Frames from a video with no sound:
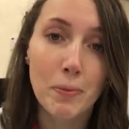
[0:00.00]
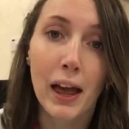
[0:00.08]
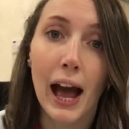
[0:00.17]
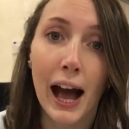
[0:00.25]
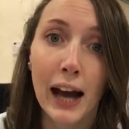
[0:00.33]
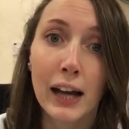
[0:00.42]

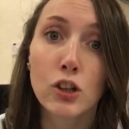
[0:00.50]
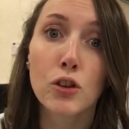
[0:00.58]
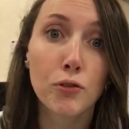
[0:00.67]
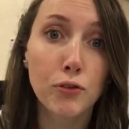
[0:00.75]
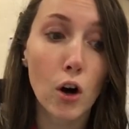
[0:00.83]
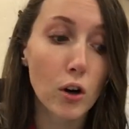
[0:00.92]
and the
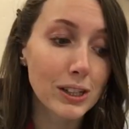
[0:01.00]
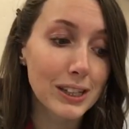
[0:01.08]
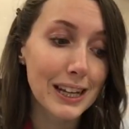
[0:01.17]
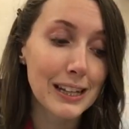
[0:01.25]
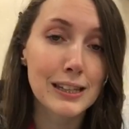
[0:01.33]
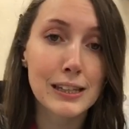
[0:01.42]
fox
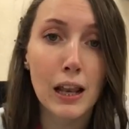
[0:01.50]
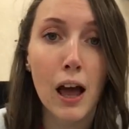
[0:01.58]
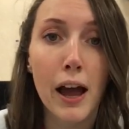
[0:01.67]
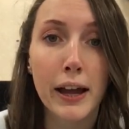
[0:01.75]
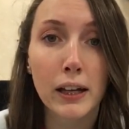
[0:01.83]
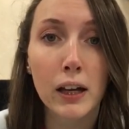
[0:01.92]
is
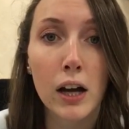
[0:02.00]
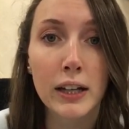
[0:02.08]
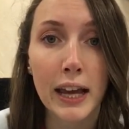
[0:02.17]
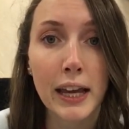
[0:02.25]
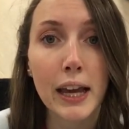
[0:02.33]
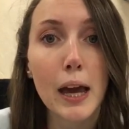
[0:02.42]
sly and
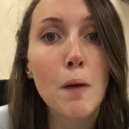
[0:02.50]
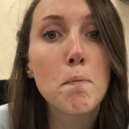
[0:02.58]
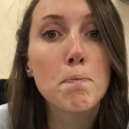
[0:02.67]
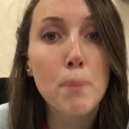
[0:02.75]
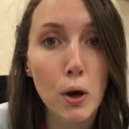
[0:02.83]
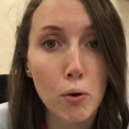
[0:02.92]
cunning in
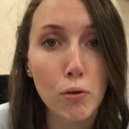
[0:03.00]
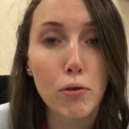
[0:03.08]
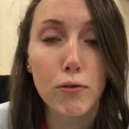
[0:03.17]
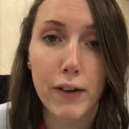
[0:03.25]
both